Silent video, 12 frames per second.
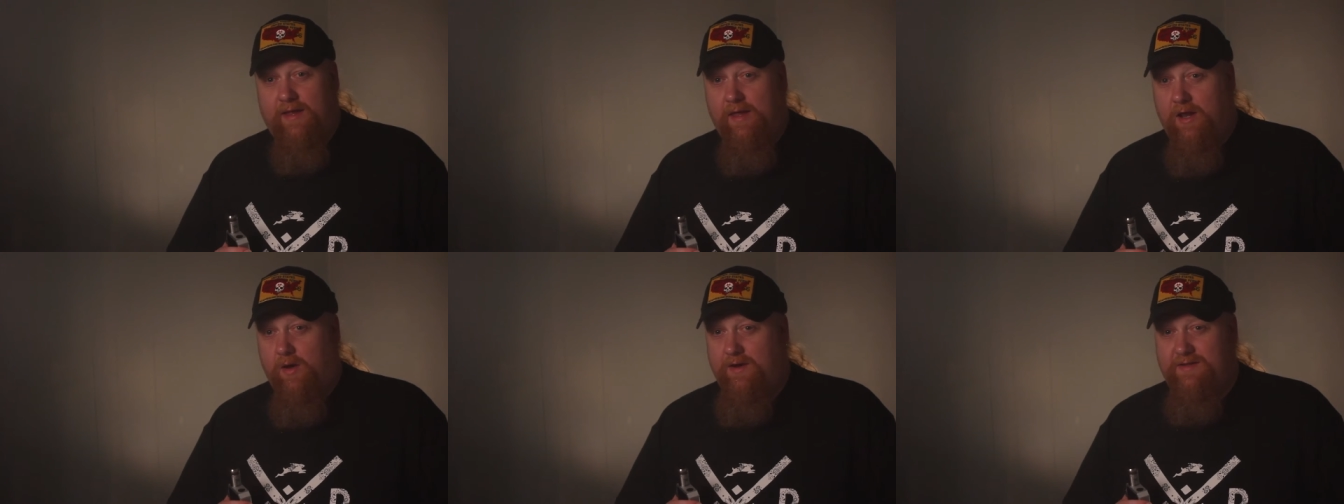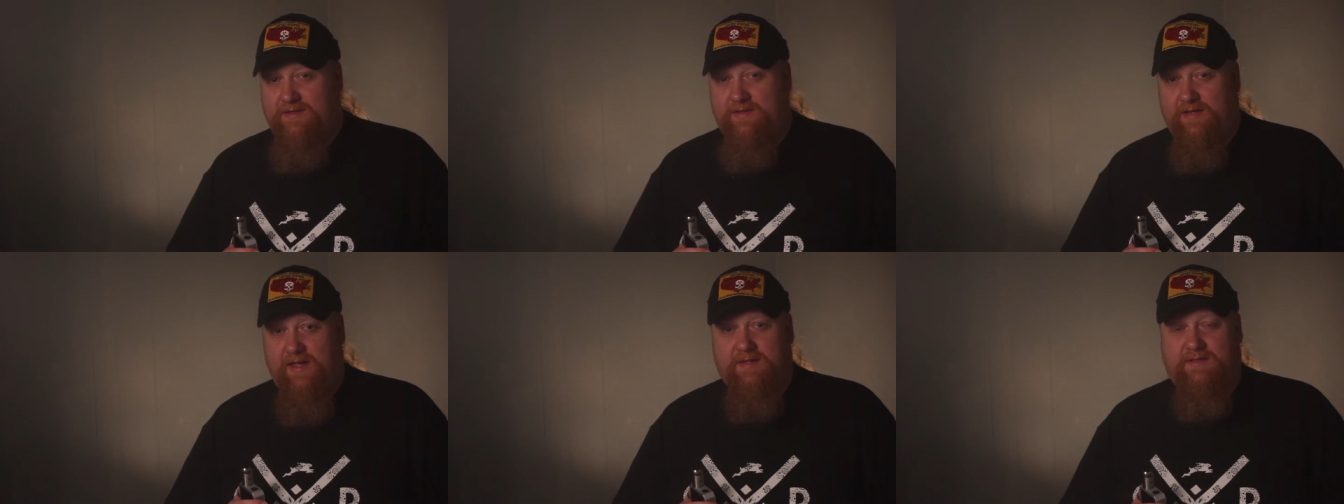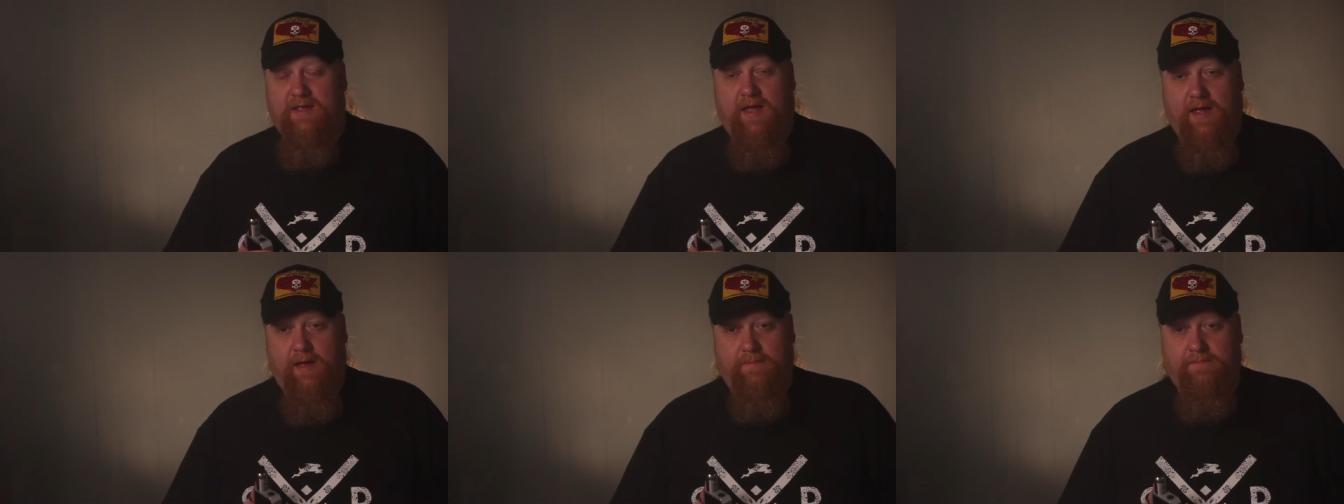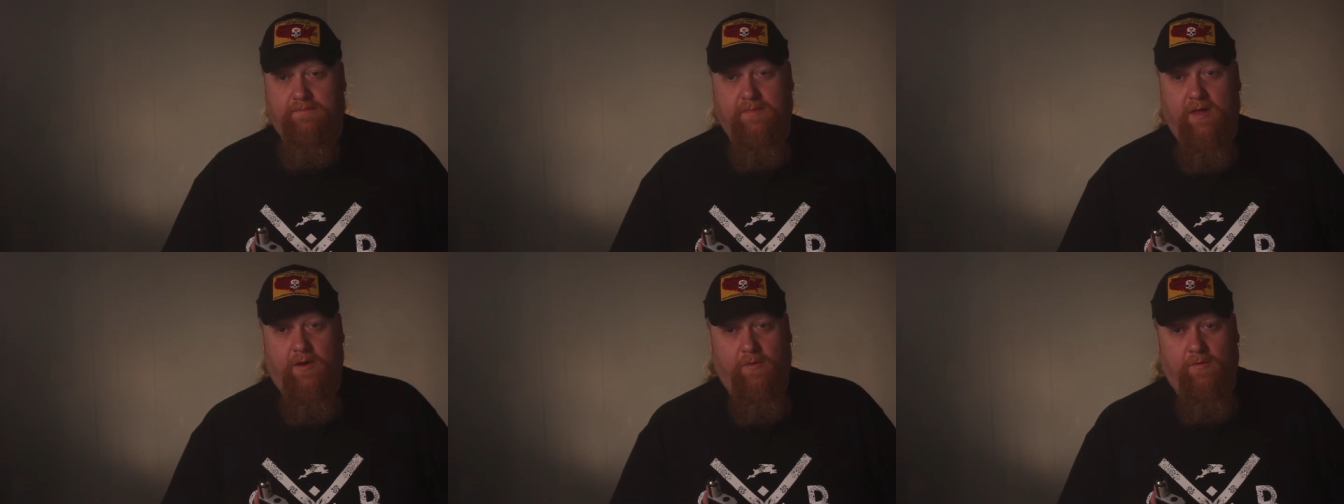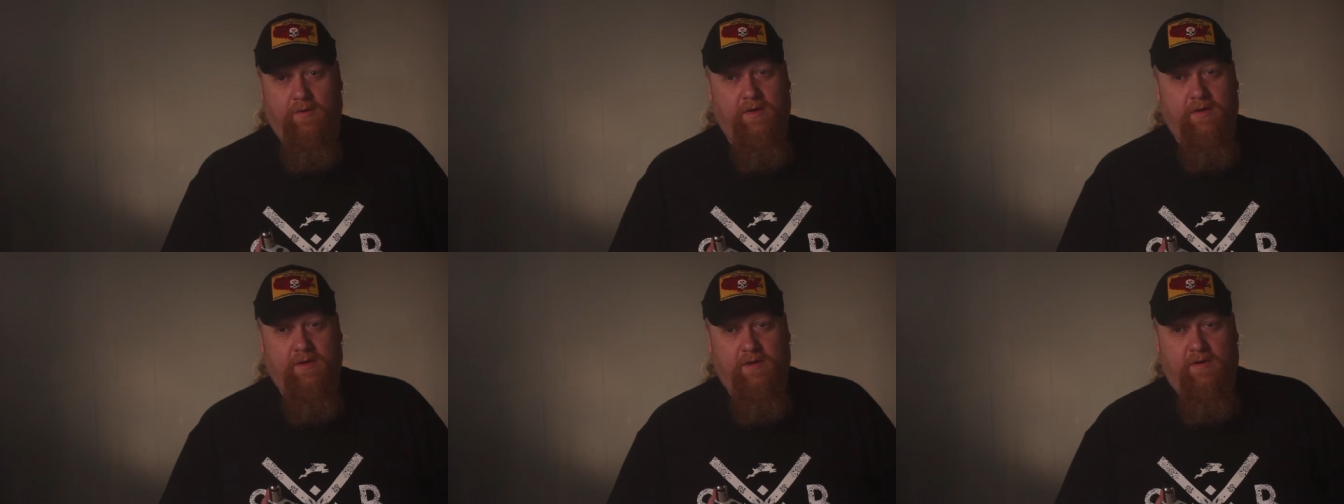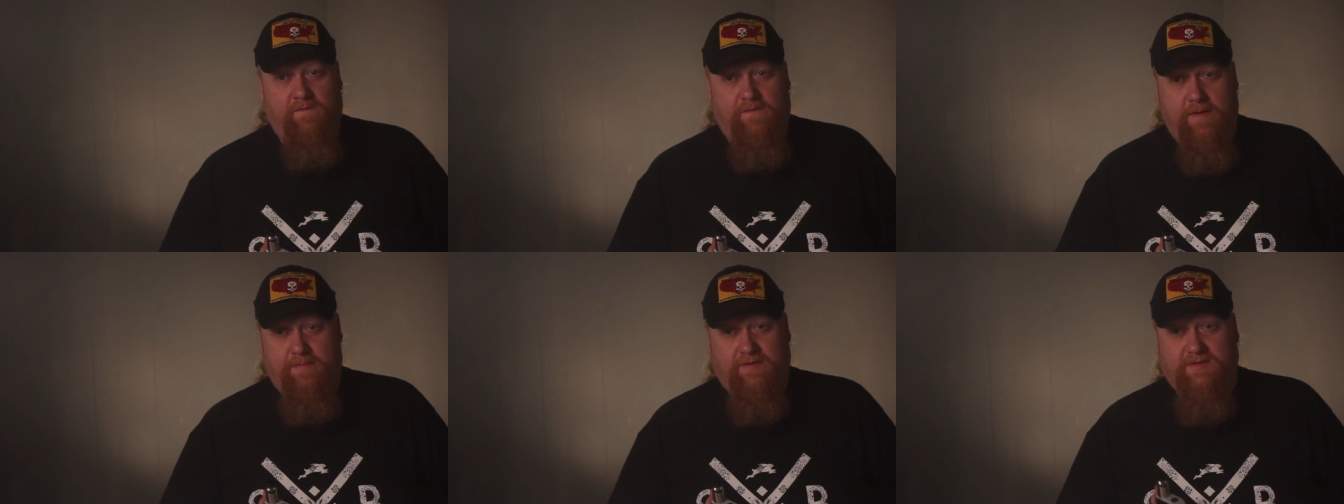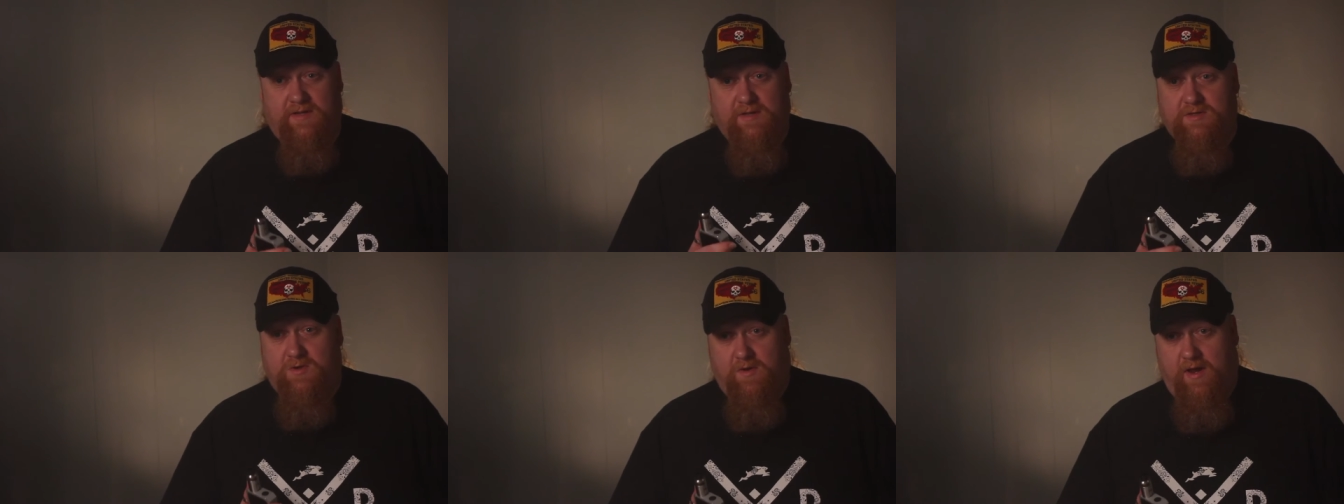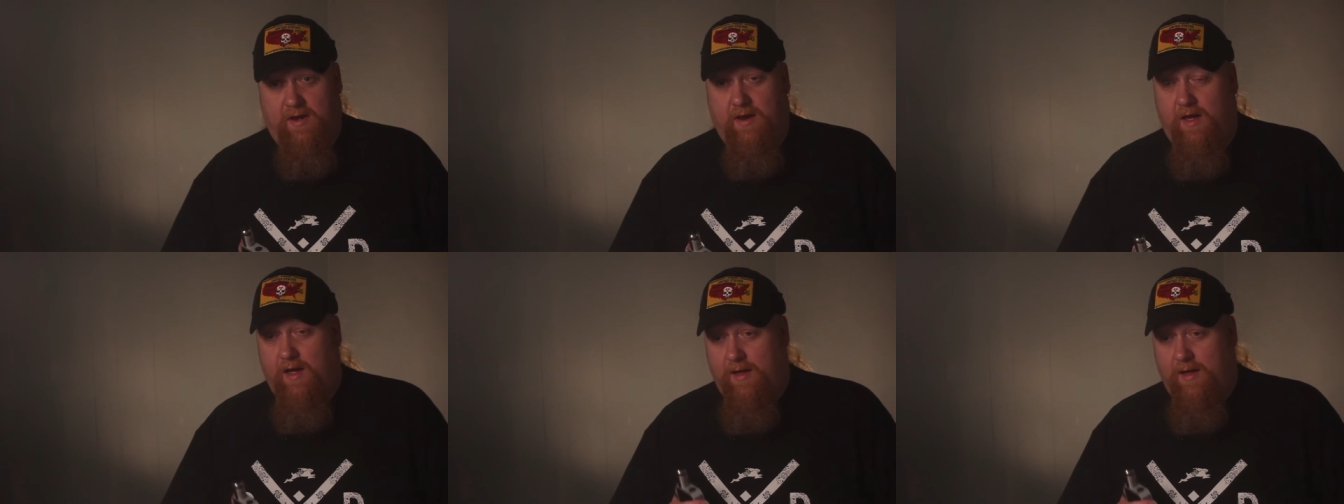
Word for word: You know, it doesn't taste like I'm, you know, vaping sunscreen.